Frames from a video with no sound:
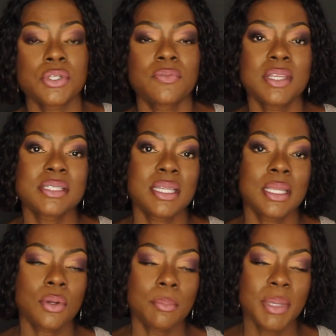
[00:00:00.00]
So if they say they're
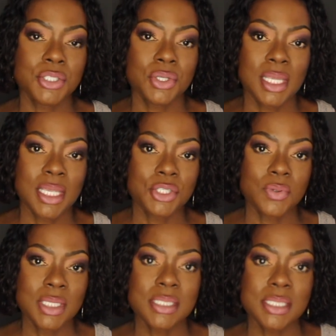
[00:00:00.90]
going to make sure they get you
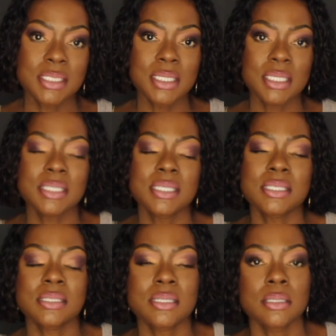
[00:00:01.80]
this, this, and this
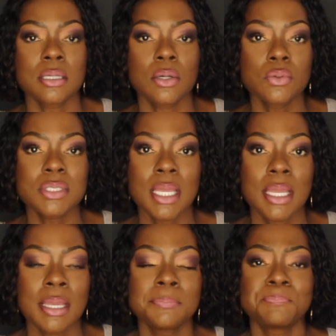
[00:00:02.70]
is done on
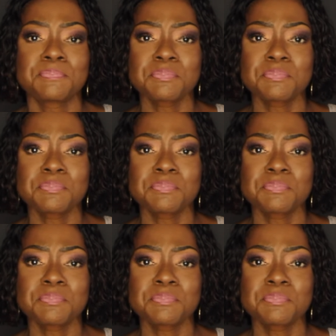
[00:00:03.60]
time